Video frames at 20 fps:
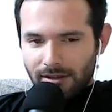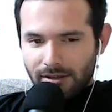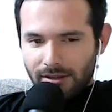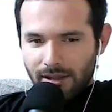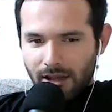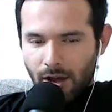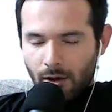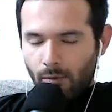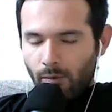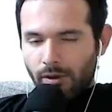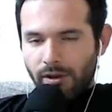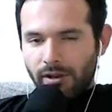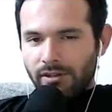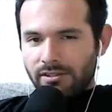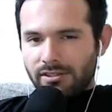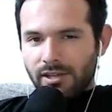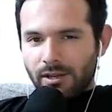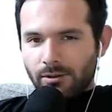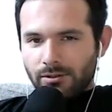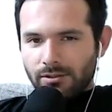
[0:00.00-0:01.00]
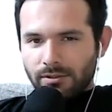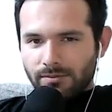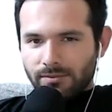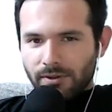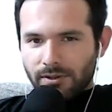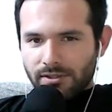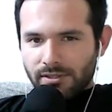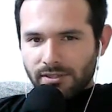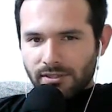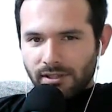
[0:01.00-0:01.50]
I wouldn't say it was the
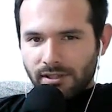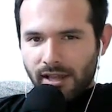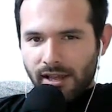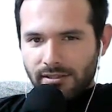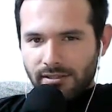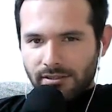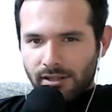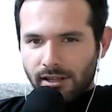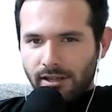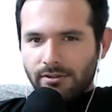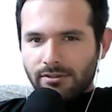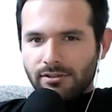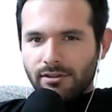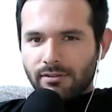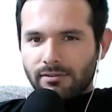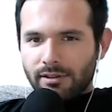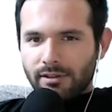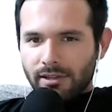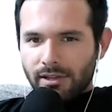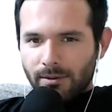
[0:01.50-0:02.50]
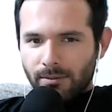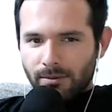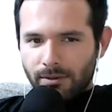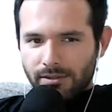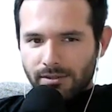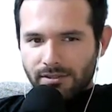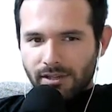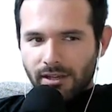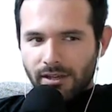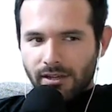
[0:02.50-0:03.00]
first and last letters of it. I would have
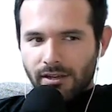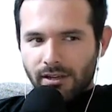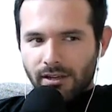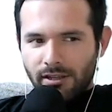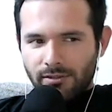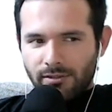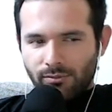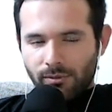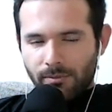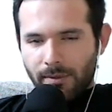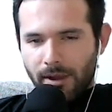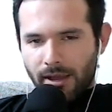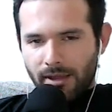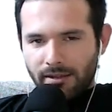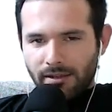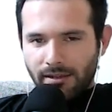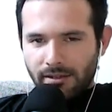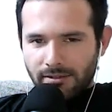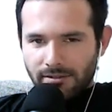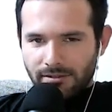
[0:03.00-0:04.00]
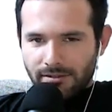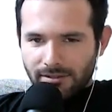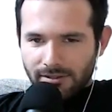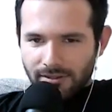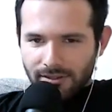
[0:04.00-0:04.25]
said it's from etnies.